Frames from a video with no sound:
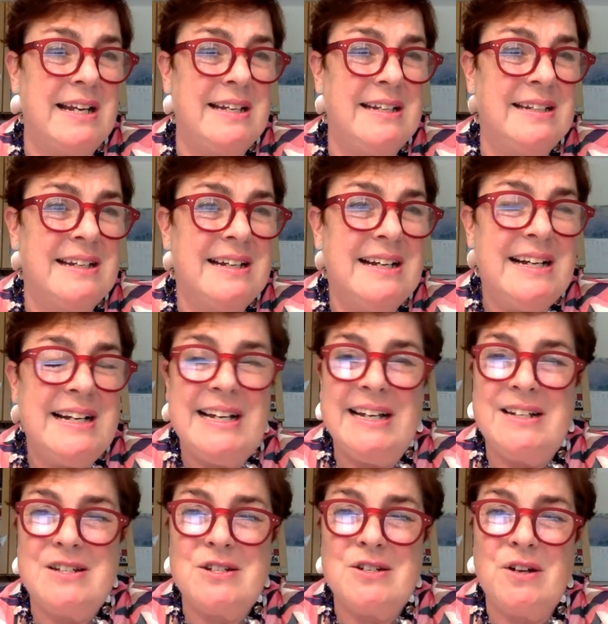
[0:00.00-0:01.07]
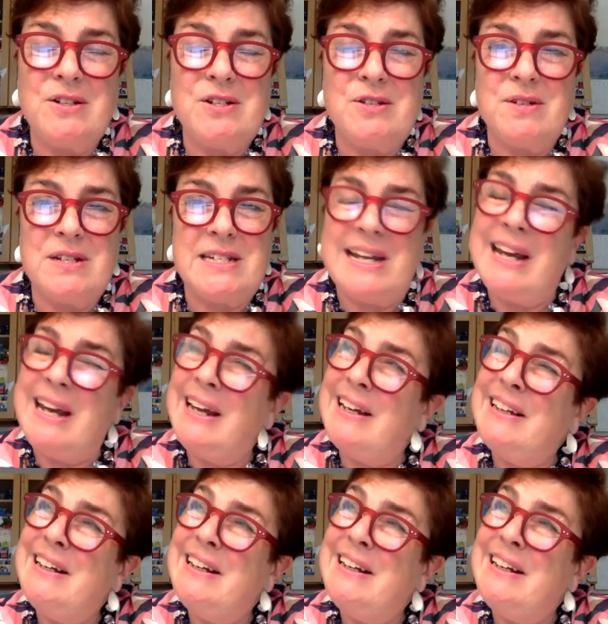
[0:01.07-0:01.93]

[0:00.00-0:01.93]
And it's not, so to say,